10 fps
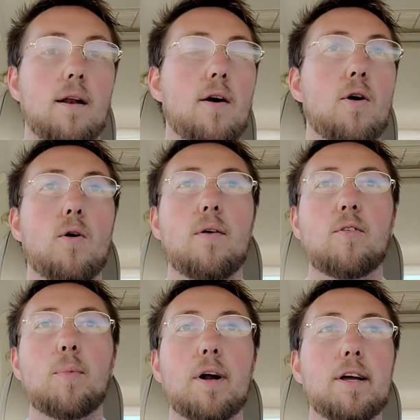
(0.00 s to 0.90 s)
Hello,
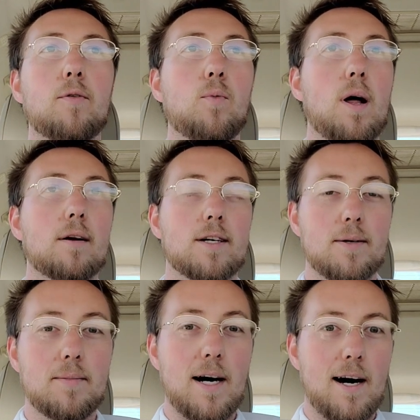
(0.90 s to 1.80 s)
everybody, and
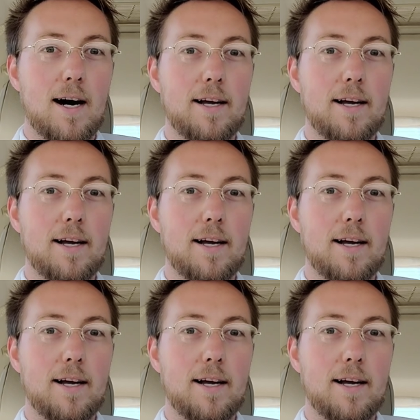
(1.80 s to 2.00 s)
welcome.